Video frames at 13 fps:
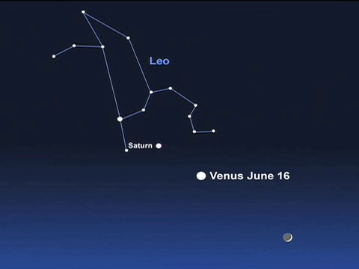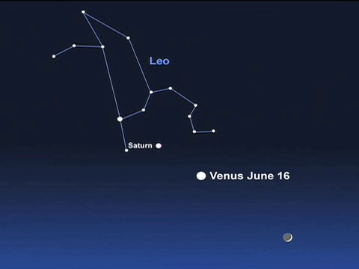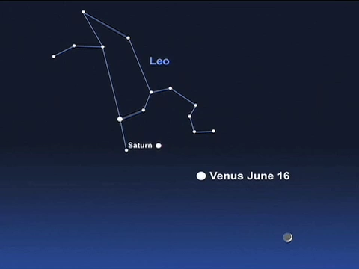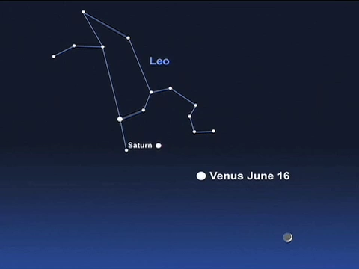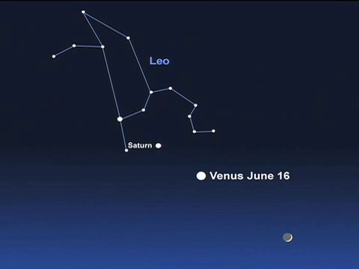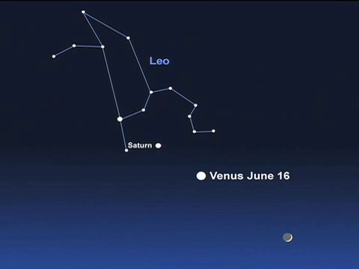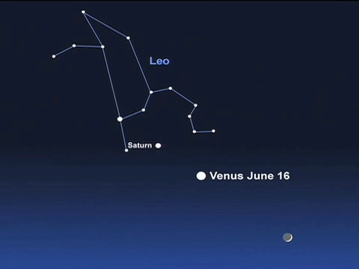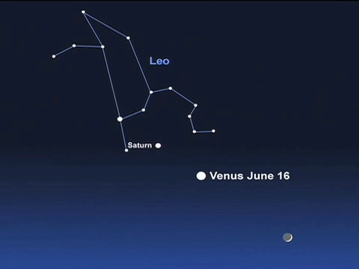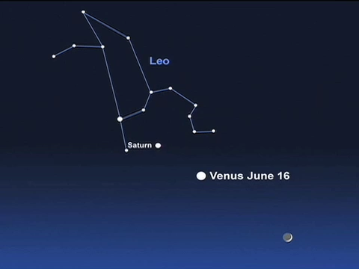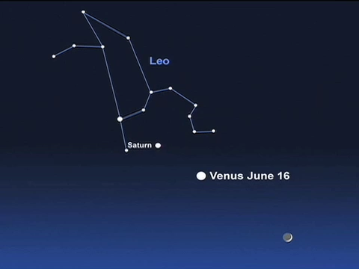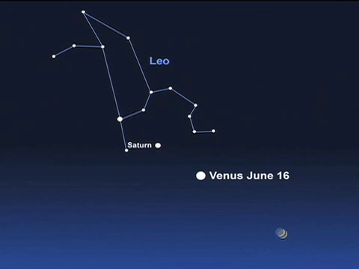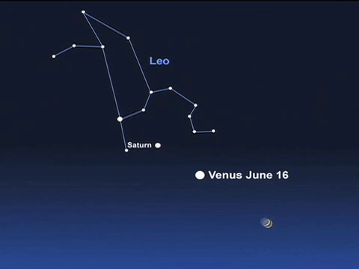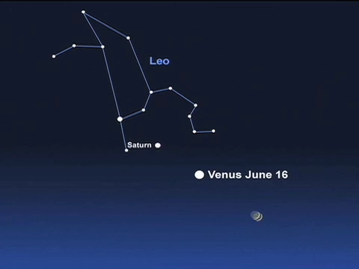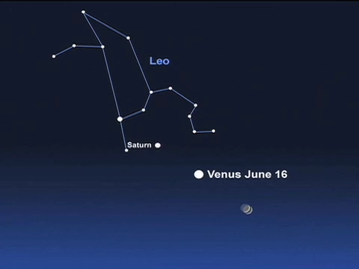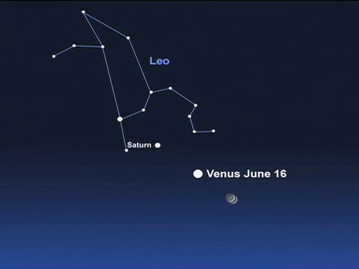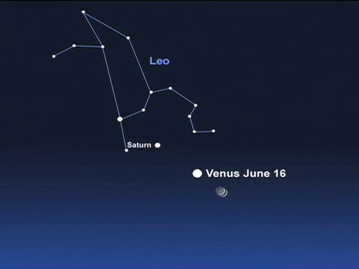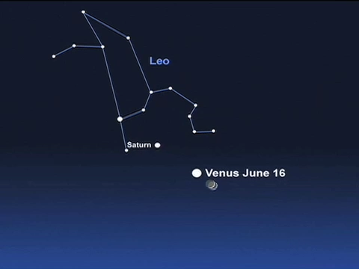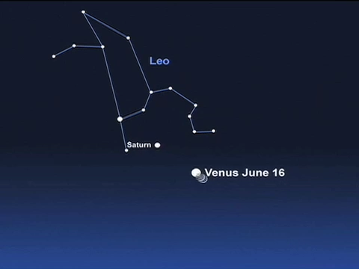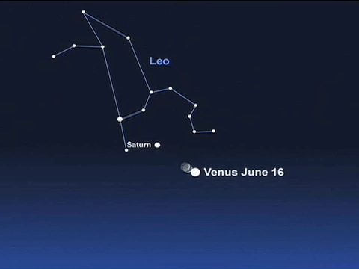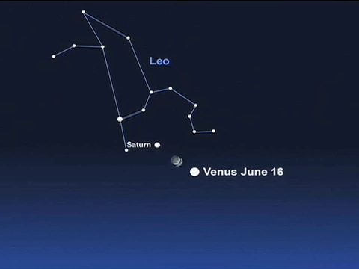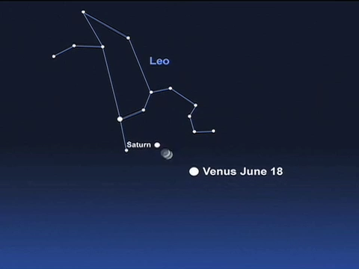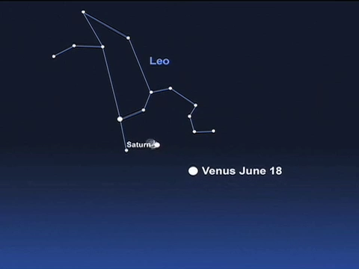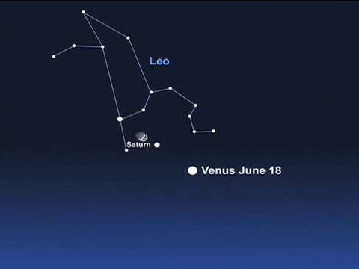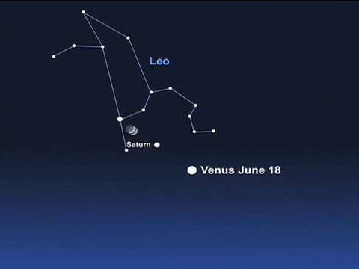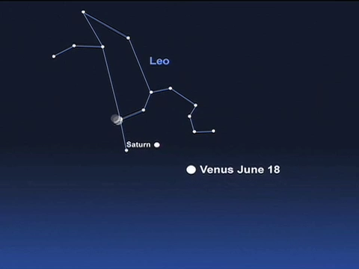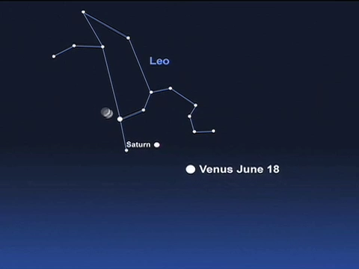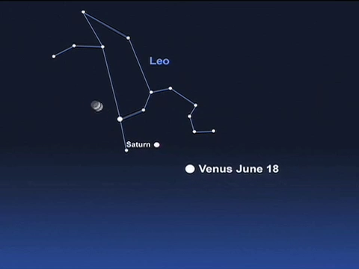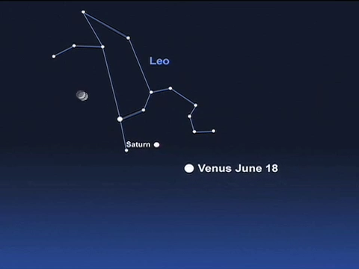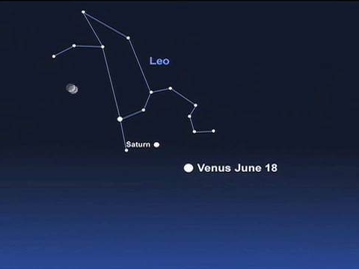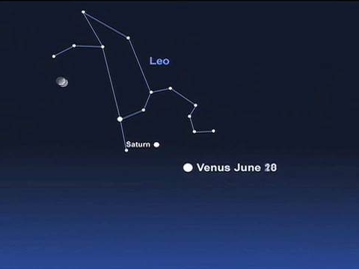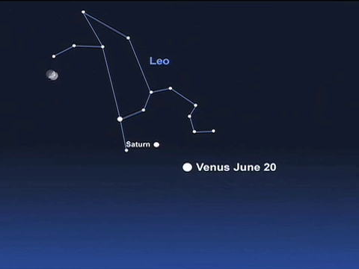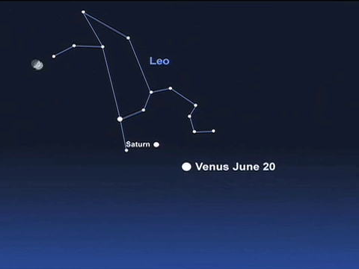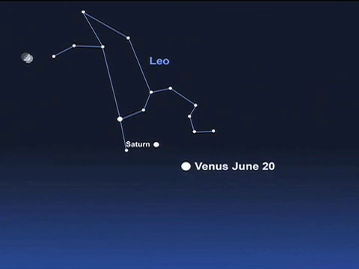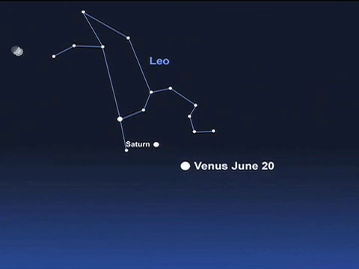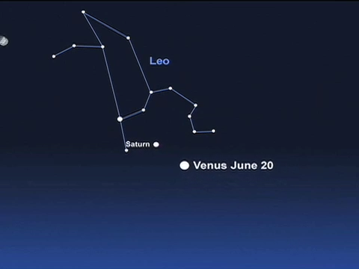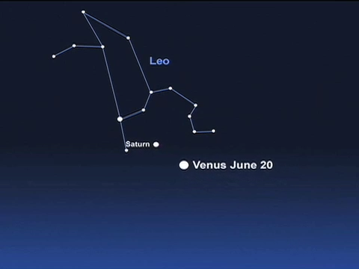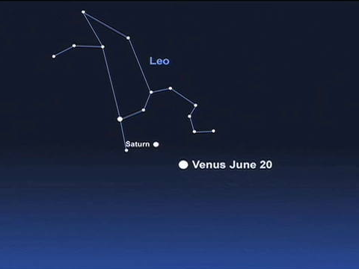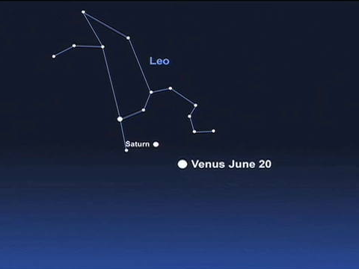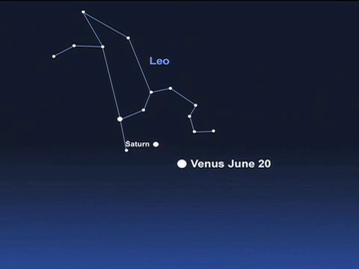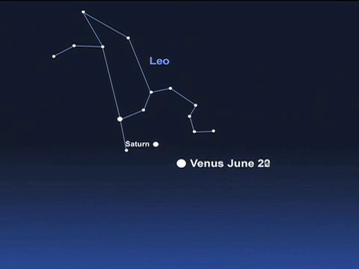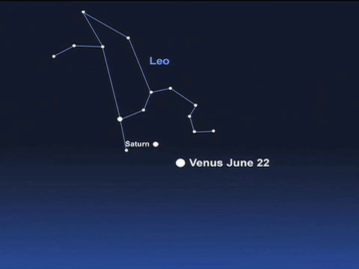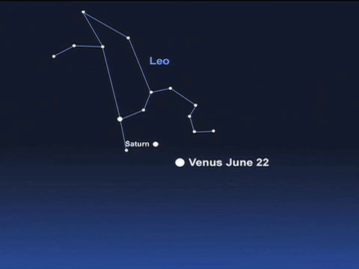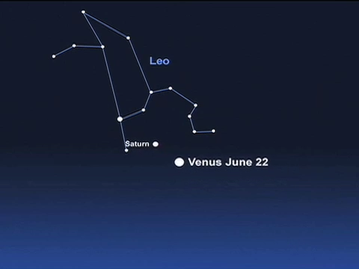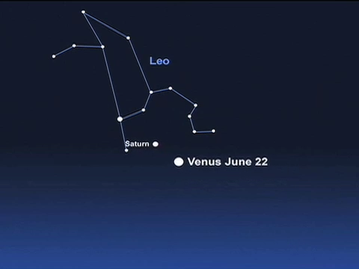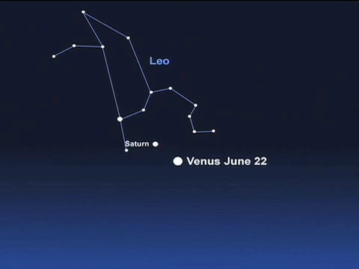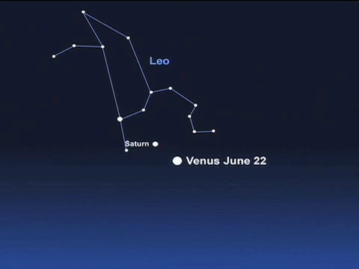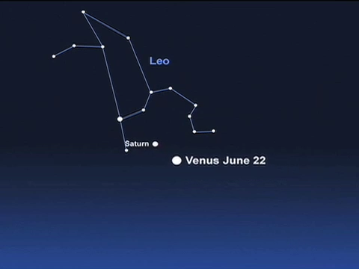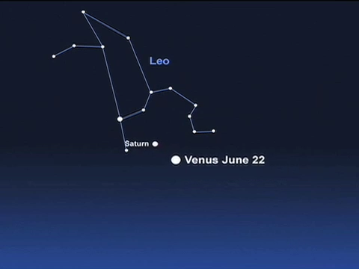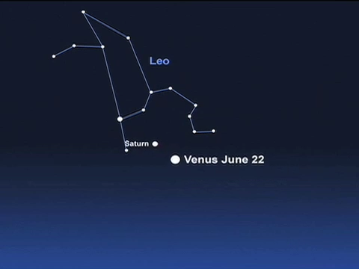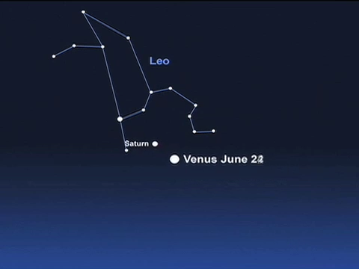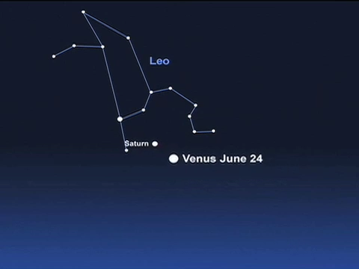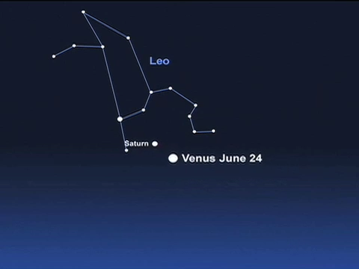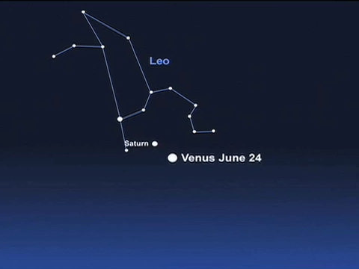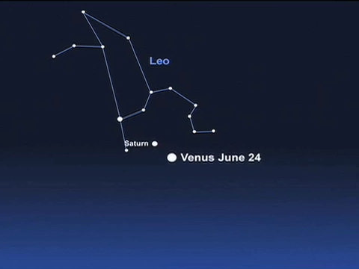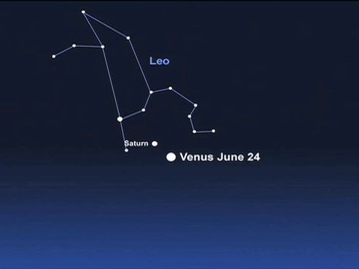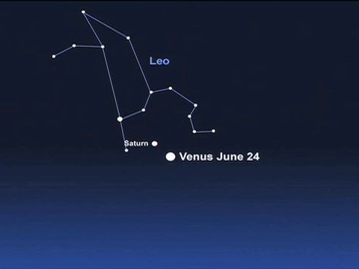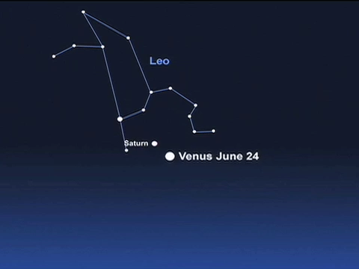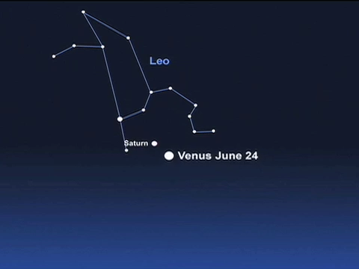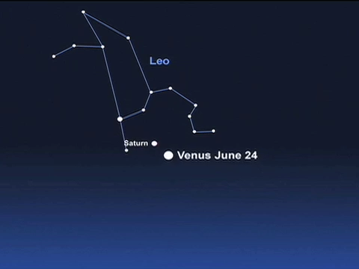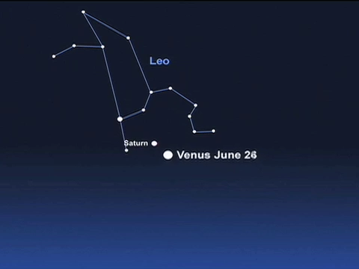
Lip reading: [unreadable: no face in view]